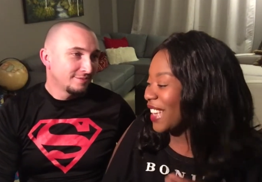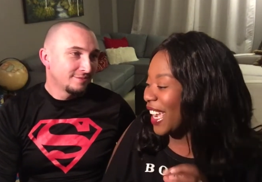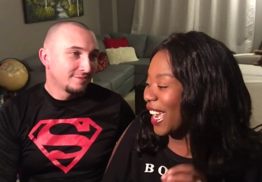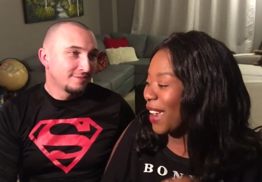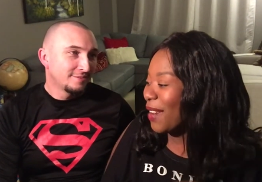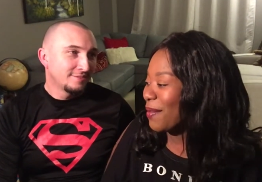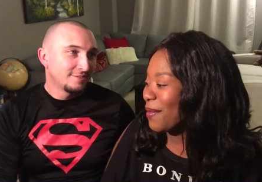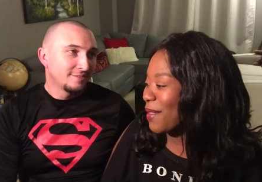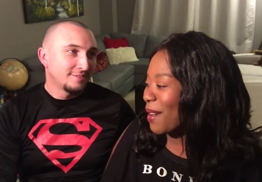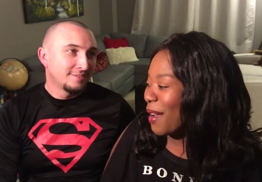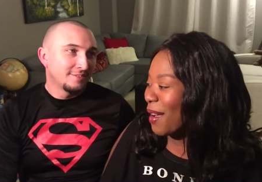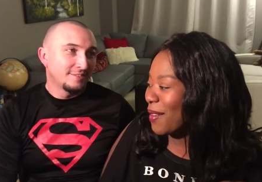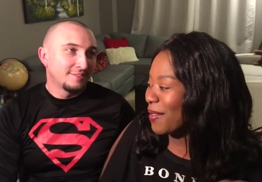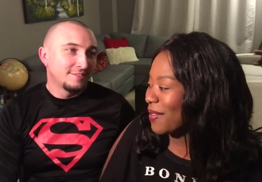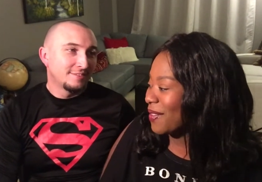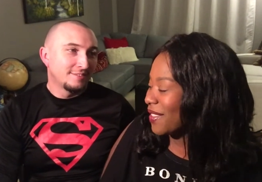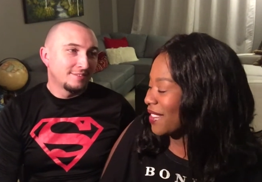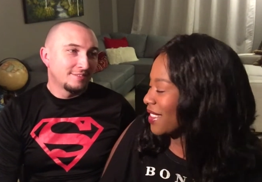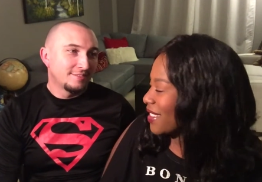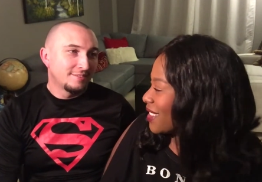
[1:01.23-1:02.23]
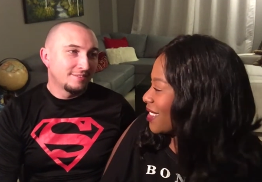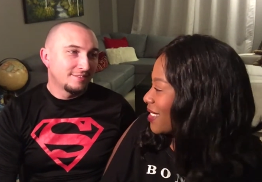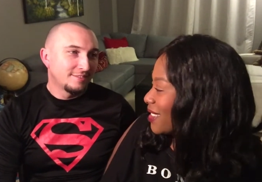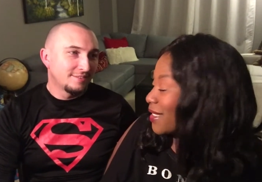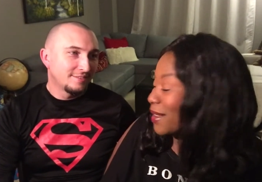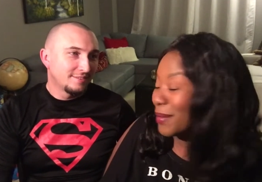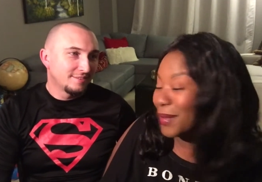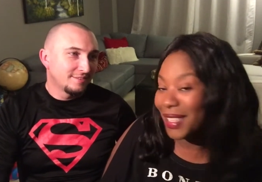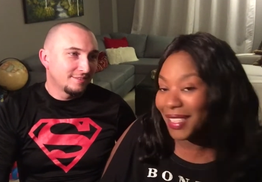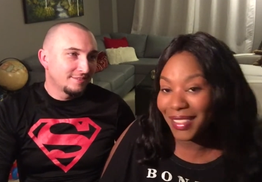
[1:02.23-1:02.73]
Speaker 1: came off
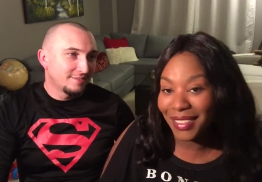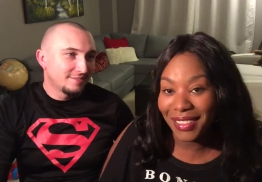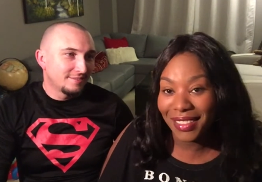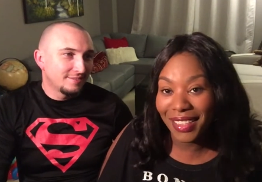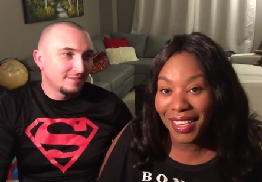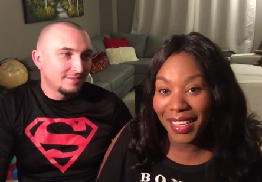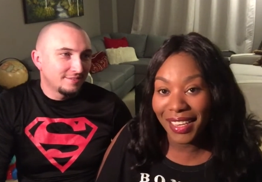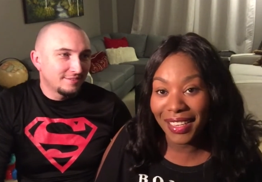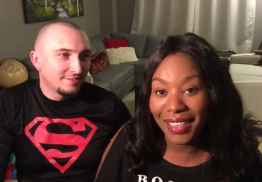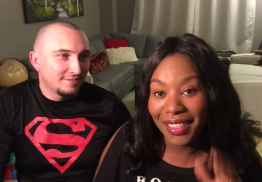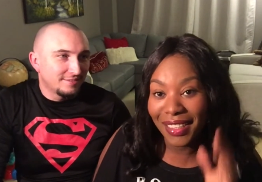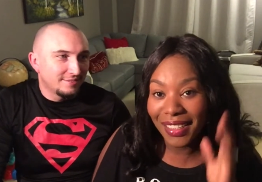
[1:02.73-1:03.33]
somebody else's head.